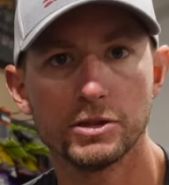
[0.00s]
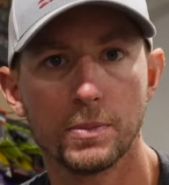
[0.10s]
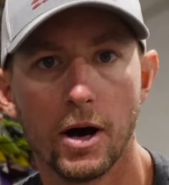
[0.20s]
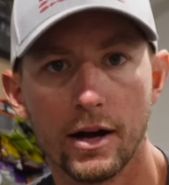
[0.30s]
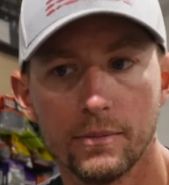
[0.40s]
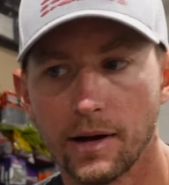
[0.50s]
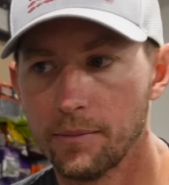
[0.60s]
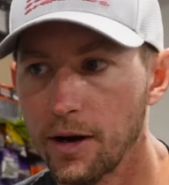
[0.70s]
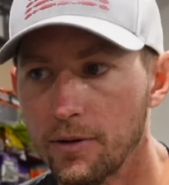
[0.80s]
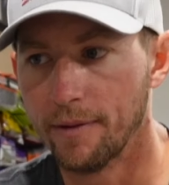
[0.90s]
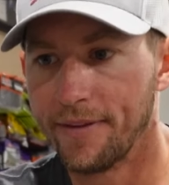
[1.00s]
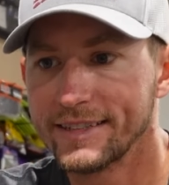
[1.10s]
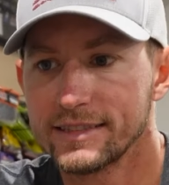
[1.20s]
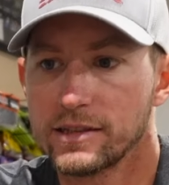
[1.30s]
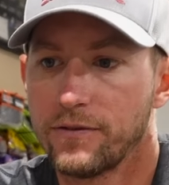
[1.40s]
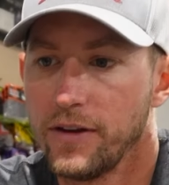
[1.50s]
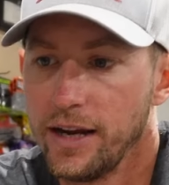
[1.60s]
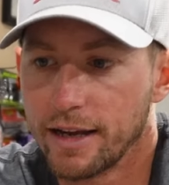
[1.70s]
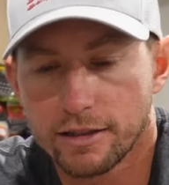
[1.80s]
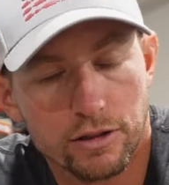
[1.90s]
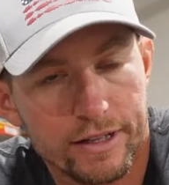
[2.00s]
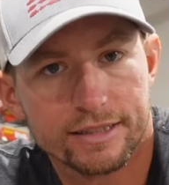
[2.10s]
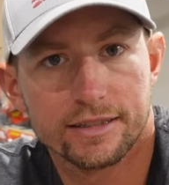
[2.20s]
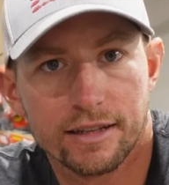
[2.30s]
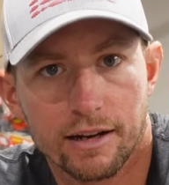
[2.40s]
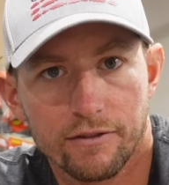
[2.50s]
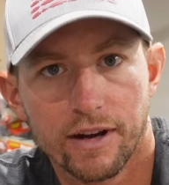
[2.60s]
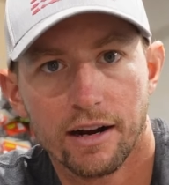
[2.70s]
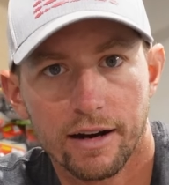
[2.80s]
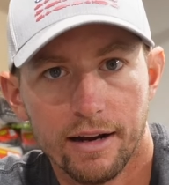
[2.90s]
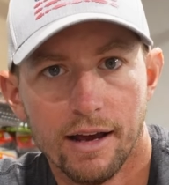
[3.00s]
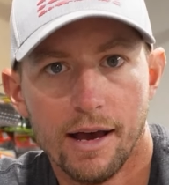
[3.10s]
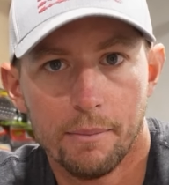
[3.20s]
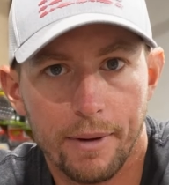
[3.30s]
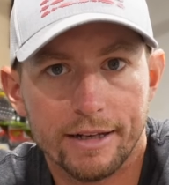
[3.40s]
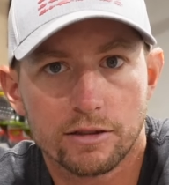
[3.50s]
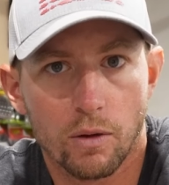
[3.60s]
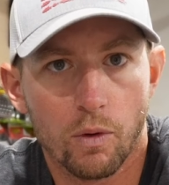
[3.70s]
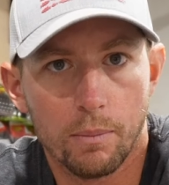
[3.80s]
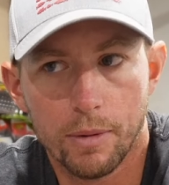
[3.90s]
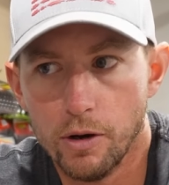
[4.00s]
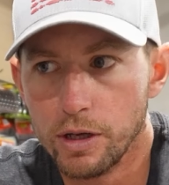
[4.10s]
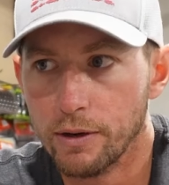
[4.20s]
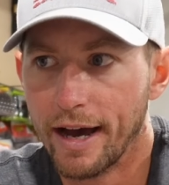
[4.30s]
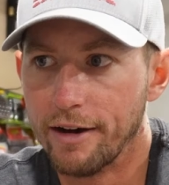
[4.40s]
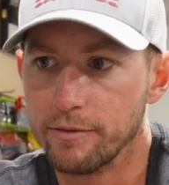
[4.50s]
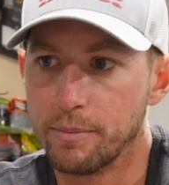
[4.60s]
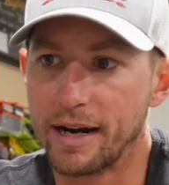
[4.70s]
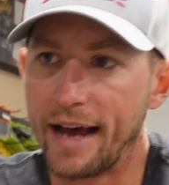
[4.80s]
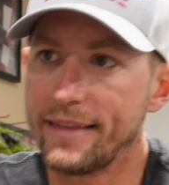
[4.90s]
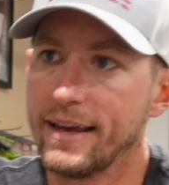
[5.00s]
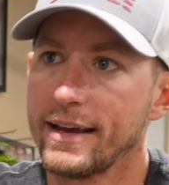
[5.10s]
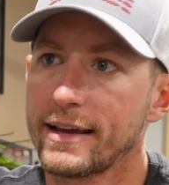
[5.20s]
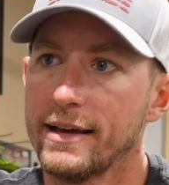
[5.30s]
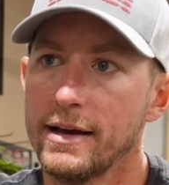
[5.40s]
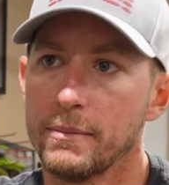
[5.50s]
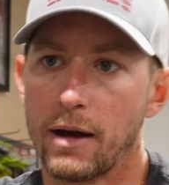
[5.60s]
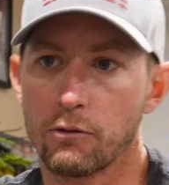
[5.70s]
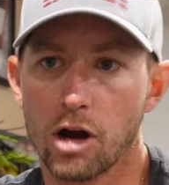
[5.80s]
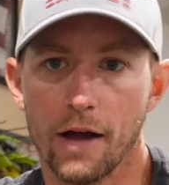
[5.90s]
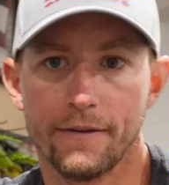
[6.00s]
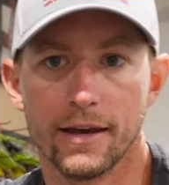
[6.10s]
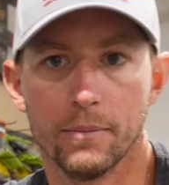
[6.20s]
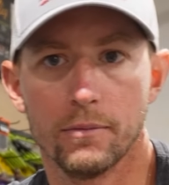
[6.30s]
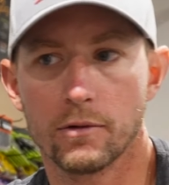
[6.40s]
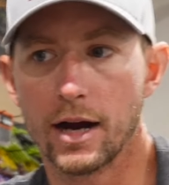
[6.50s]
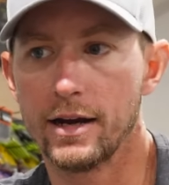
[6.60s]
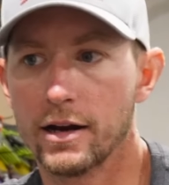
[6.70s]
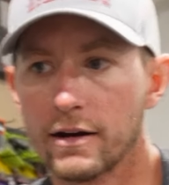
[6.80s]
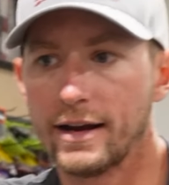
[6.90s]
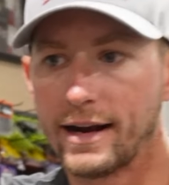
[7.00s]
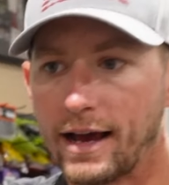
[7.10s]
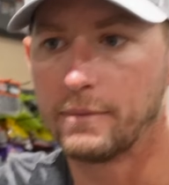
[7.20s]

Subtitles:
spot in my boat, and this is a Phoenix, so this is going to vary based on what boat you have, but I take my rod tip right here and I